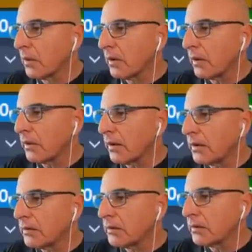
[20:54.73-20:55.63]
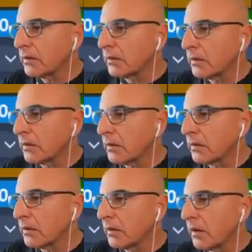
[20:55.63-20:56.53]
And then
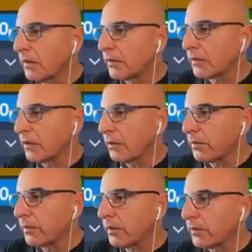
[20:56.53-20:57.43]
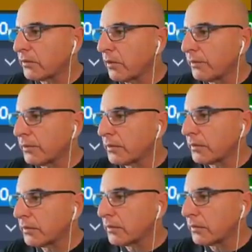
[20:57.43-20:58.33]
have a stop. My stop
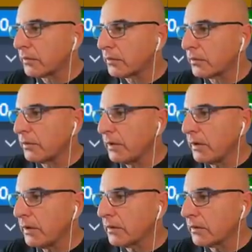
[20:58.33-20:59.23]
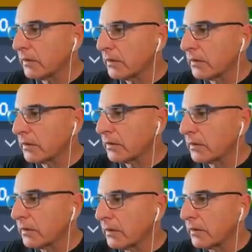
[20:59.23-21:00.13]
should be,
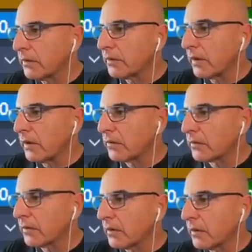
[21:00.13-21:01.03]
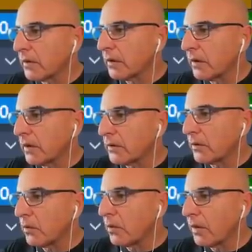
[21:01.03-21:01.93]
in this case, under
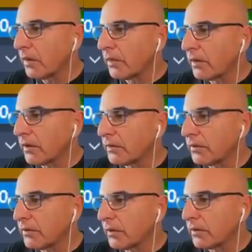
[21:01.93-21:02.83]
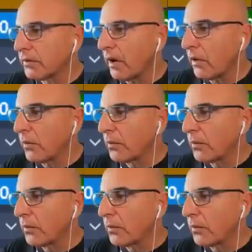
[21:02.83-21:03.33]
136 now.